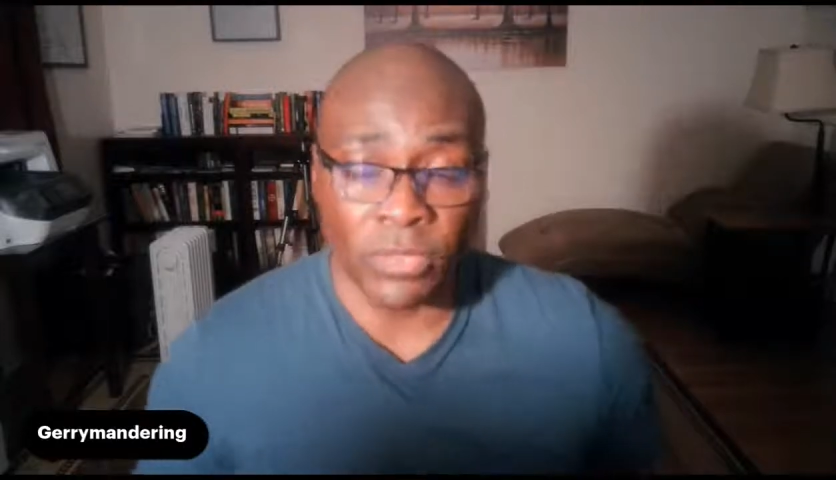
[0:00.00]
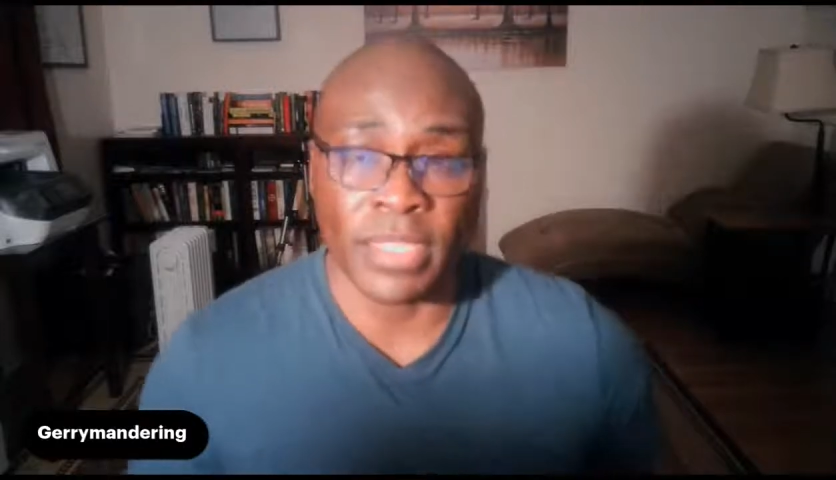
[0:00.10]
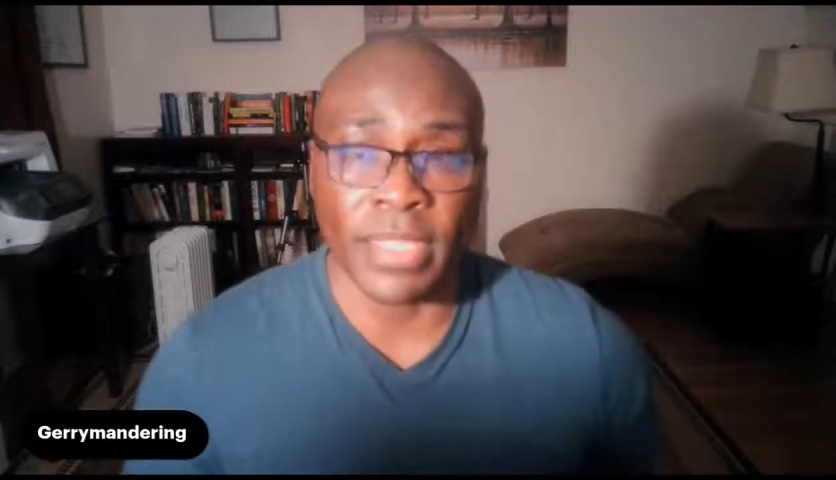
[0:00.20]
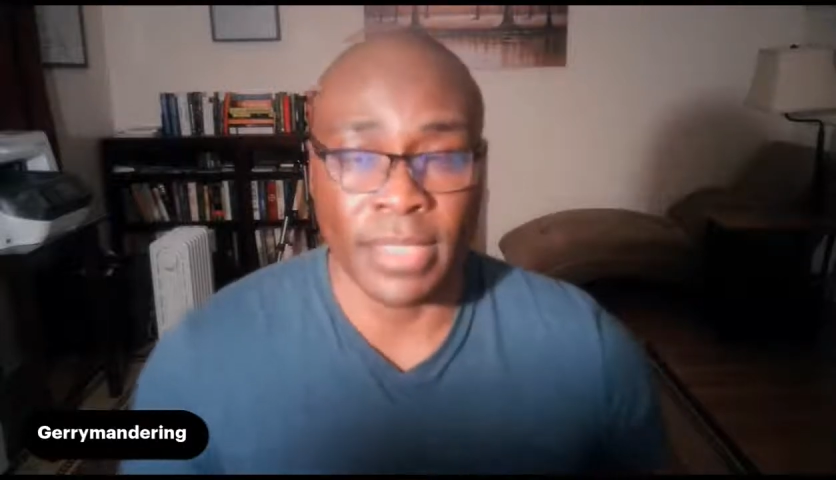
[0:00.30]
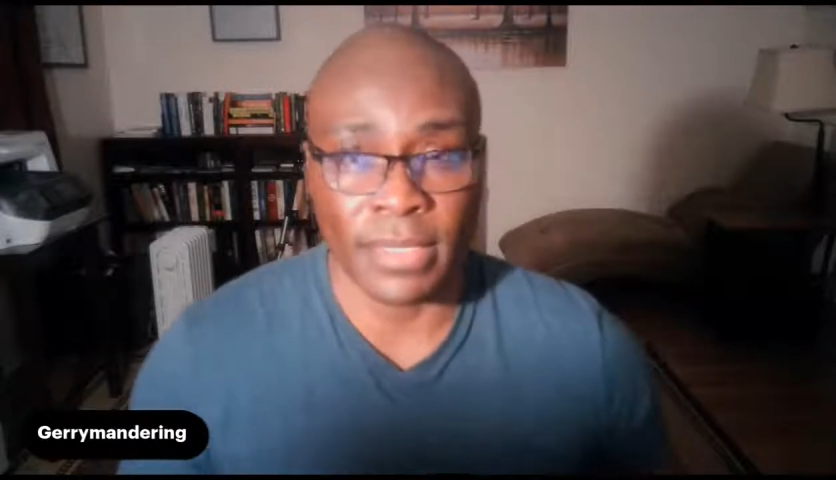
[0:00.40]

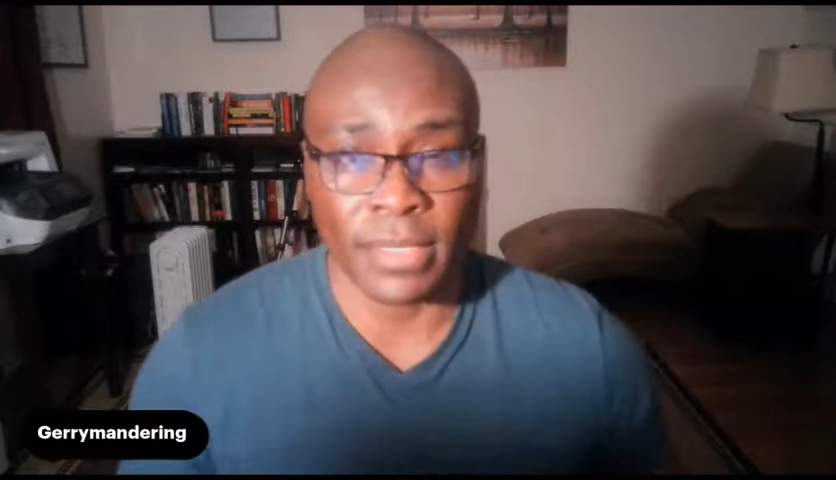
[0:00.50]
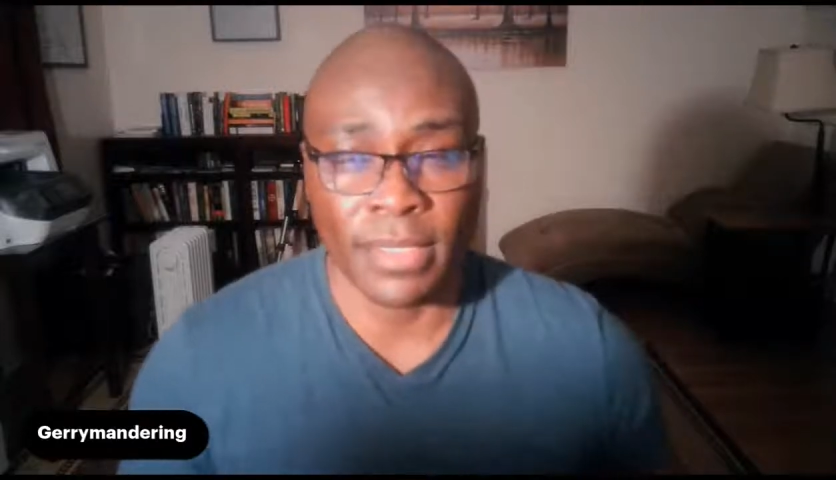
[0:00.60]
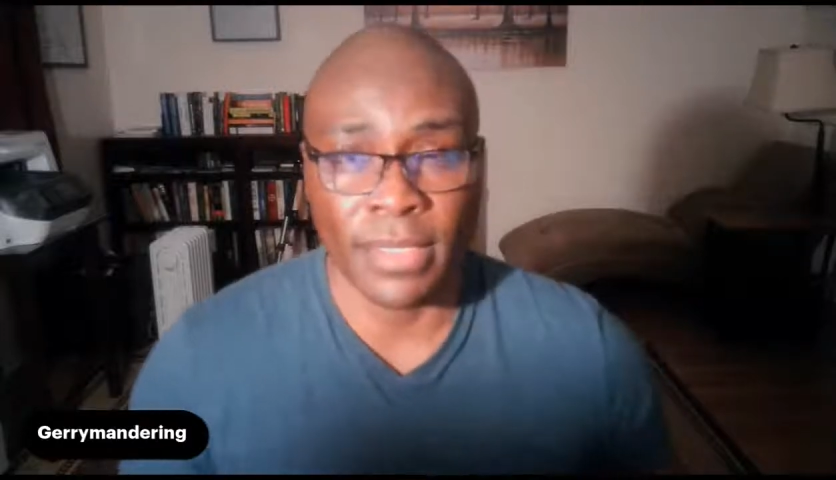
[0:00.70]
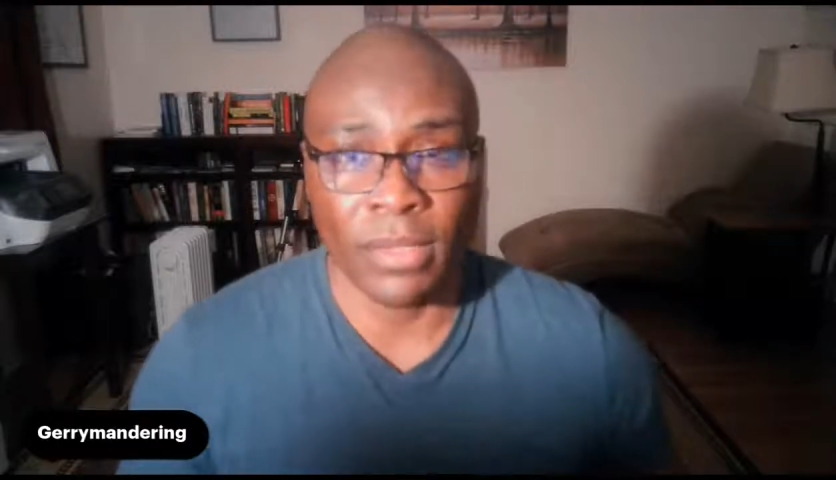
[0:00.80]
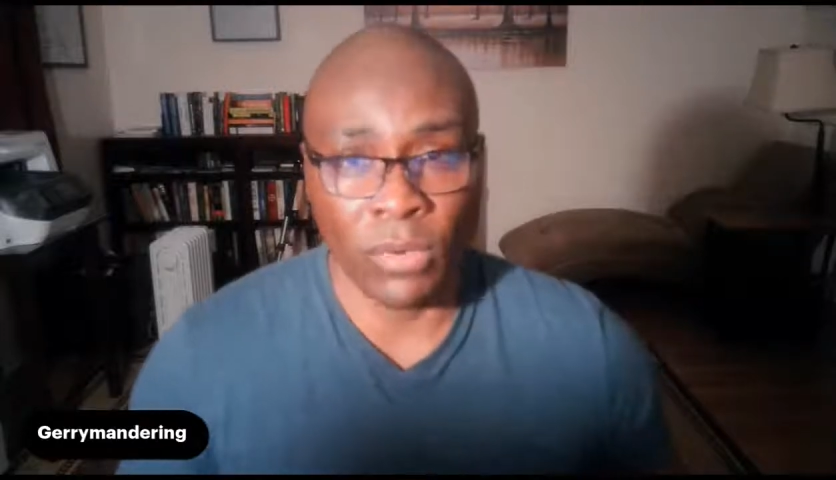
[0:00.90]
those states,
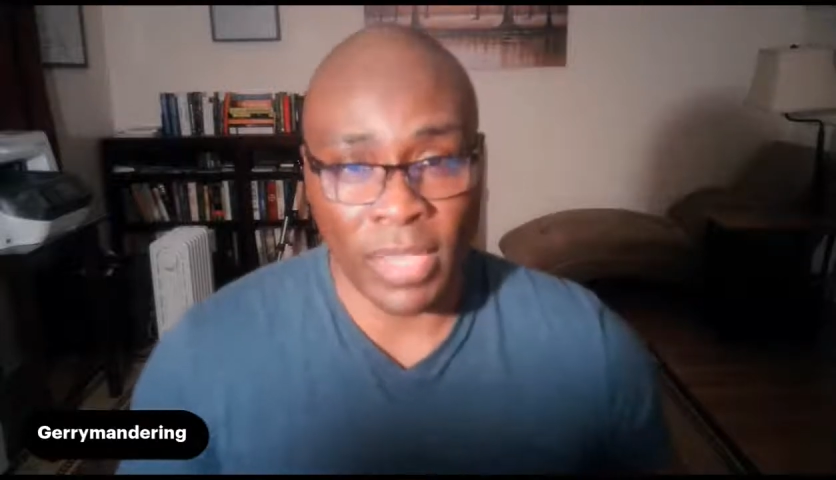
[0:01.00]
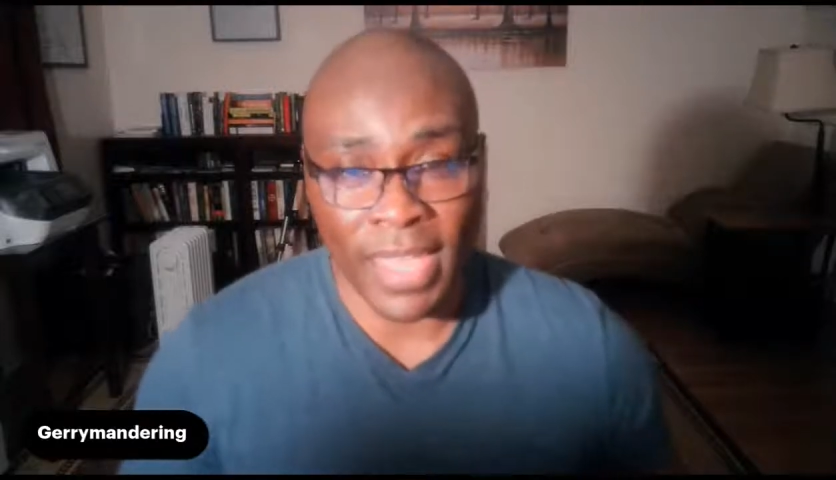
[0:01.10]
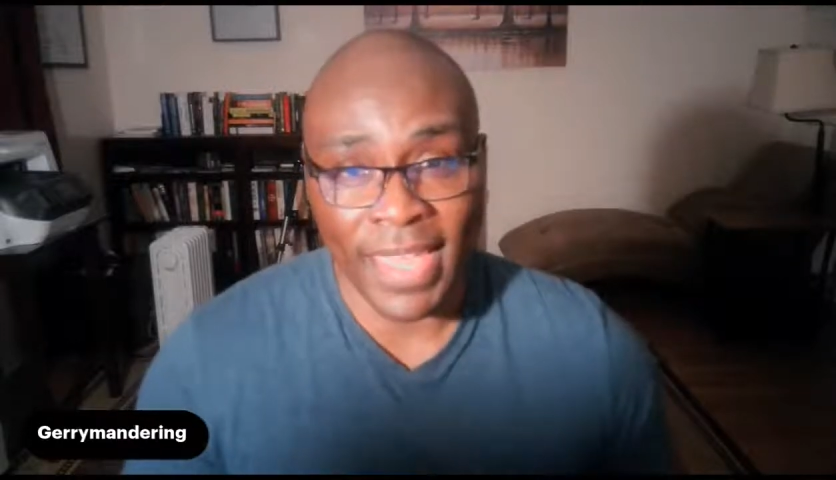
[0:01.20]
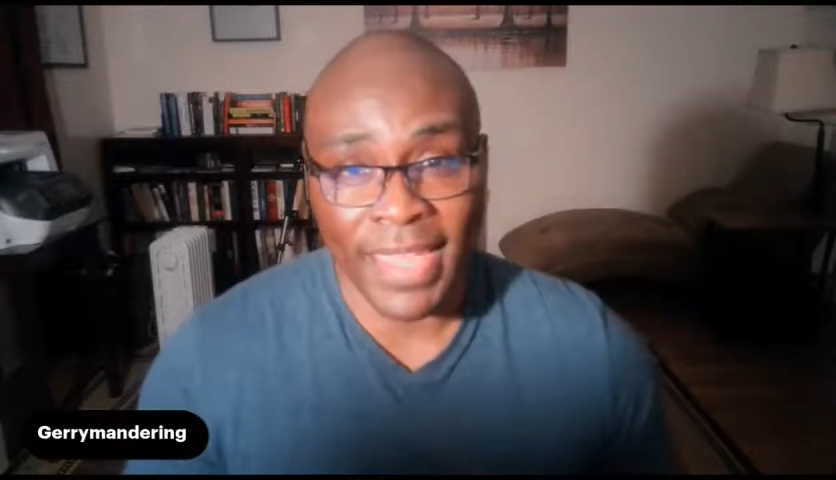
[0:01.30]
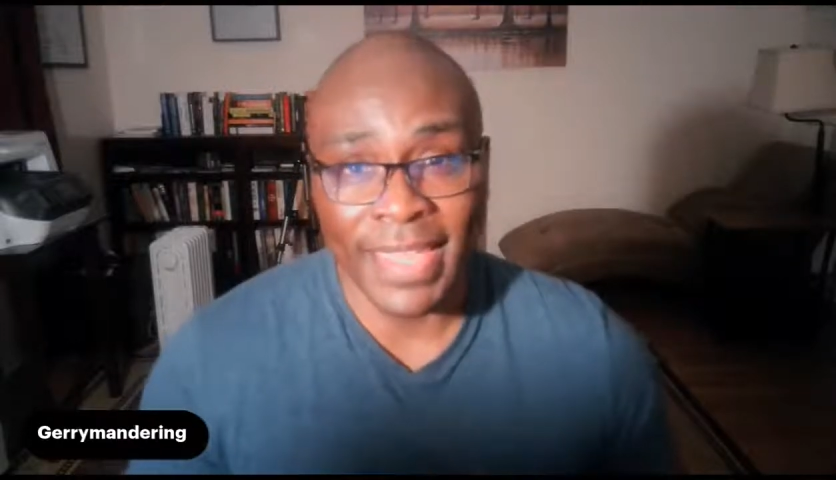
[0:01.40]

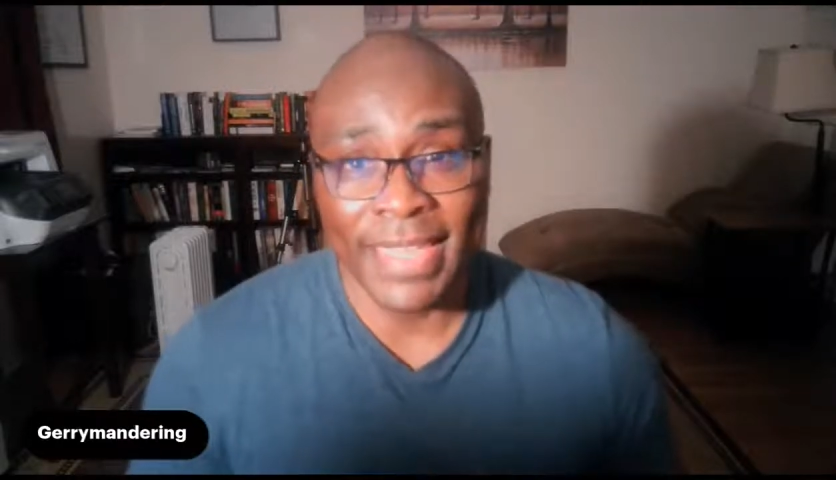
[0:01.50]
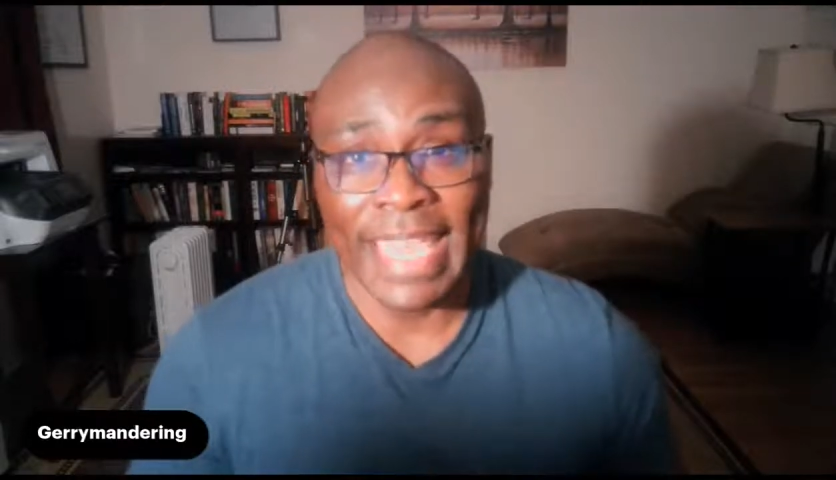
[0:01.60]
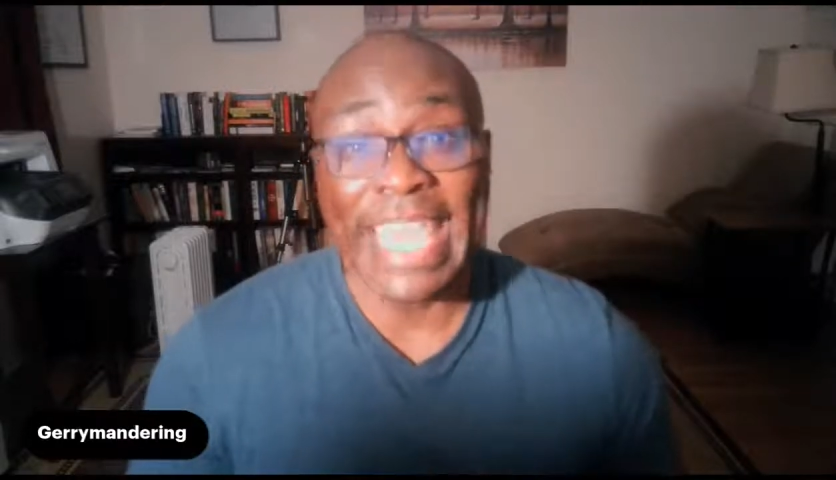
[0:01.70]
okay?